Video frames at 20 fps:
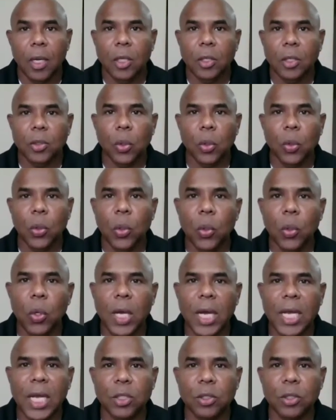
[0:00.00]
So who
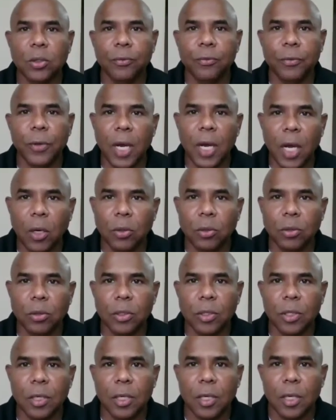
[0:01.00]
has to fill
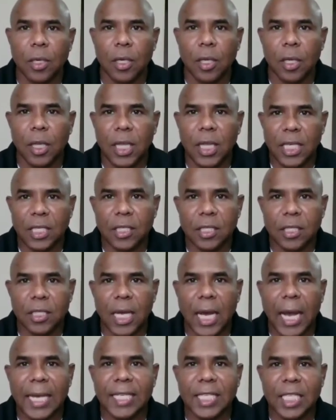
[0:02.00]
out this
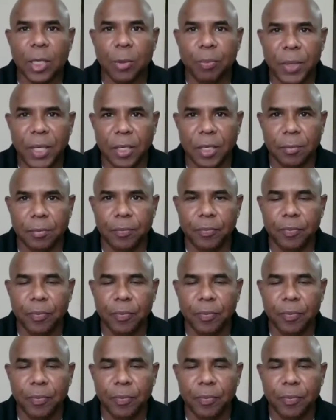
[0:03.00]
ICP?